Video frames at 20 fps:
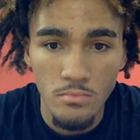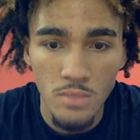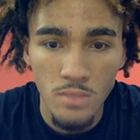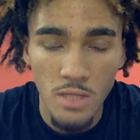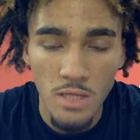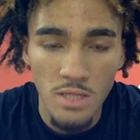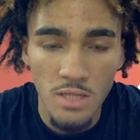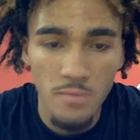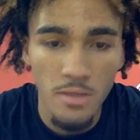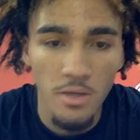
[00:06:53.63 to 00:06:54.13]

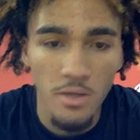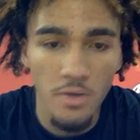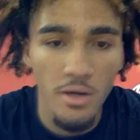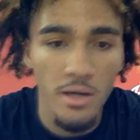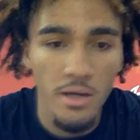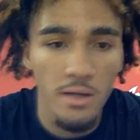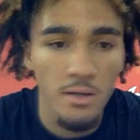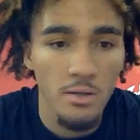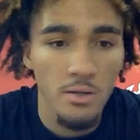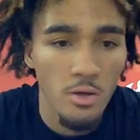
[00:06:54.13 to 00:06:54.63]
It's been
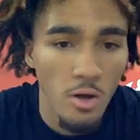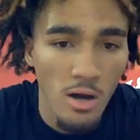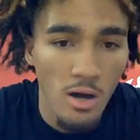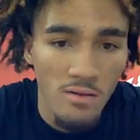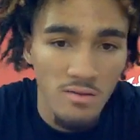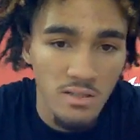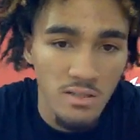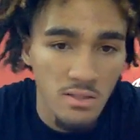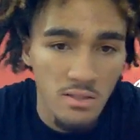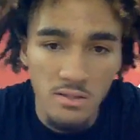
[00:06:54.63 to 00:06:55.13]
great. You know,
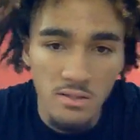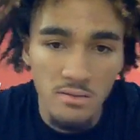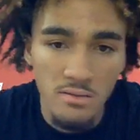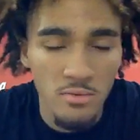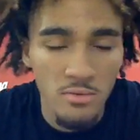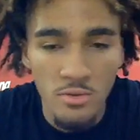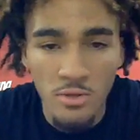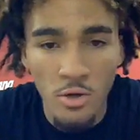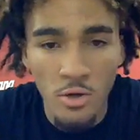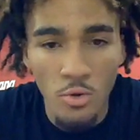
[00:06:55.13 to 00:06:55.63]
obviously, the,
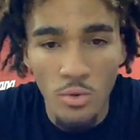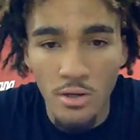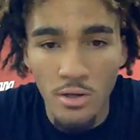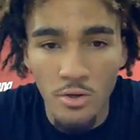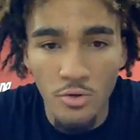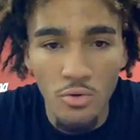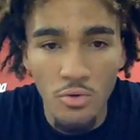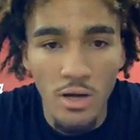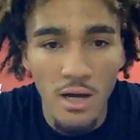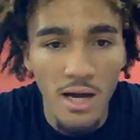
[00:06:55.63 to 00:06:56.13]
you know, we're the
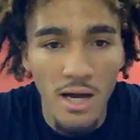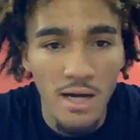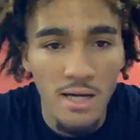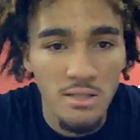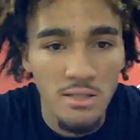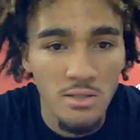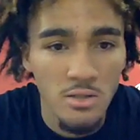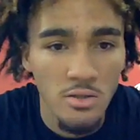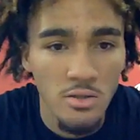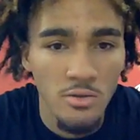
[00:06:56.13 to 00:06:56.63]
new
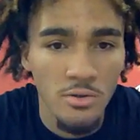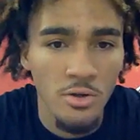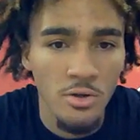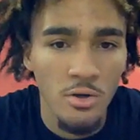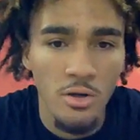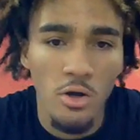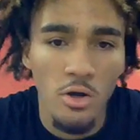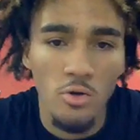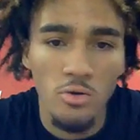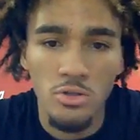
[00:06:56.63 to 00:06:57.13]
guys, so, you know,
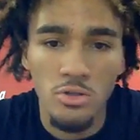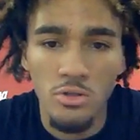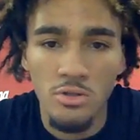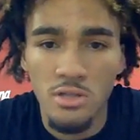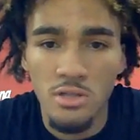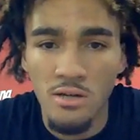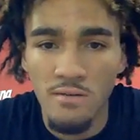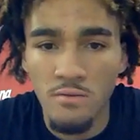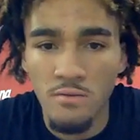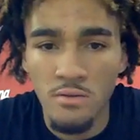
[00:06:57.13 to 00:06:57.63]
the coaches are
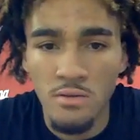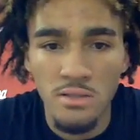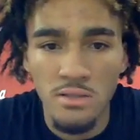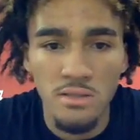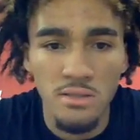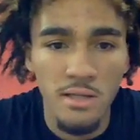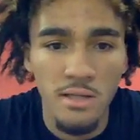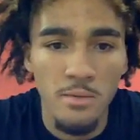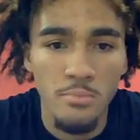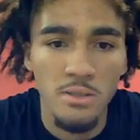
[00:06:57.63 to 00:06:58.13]
tough on
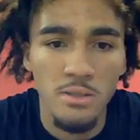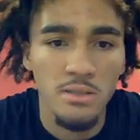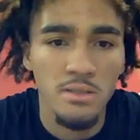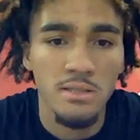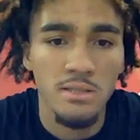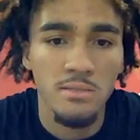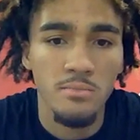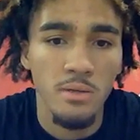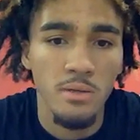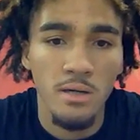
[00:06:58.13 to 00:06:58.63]
us and they push
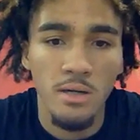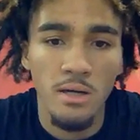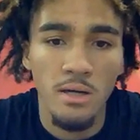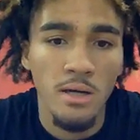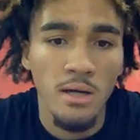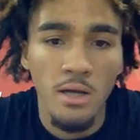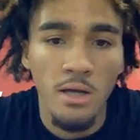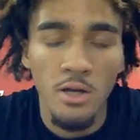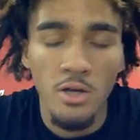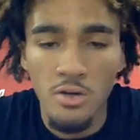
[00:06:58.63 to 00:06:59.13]
us, but,
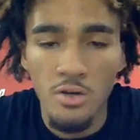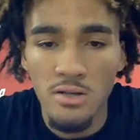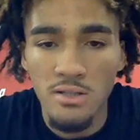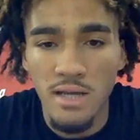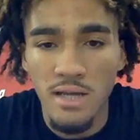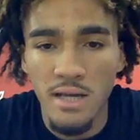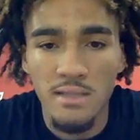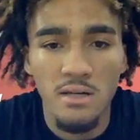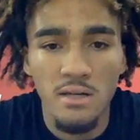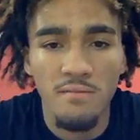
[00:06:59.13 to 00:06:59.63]
you know, it's
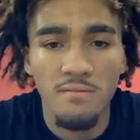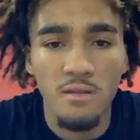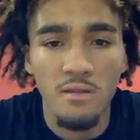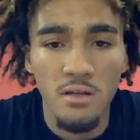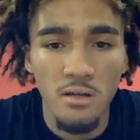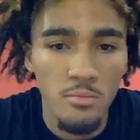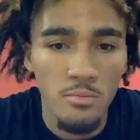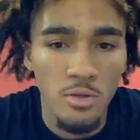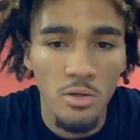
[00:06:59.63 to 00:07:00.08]
like tough love.